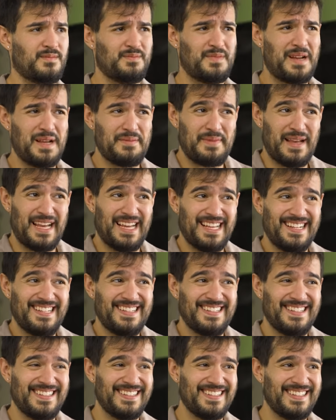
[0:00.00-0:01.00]
My bad.
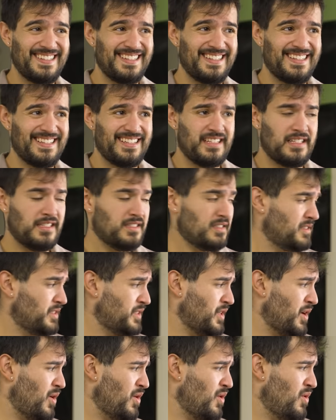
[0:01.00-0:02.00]

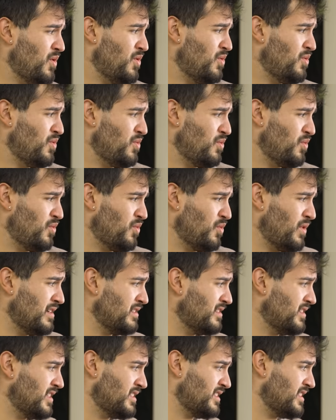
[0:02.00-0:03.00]
So,
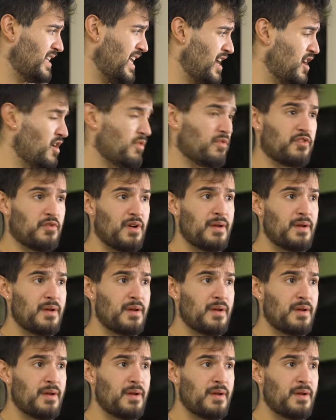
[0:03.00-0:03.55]
where's this hangover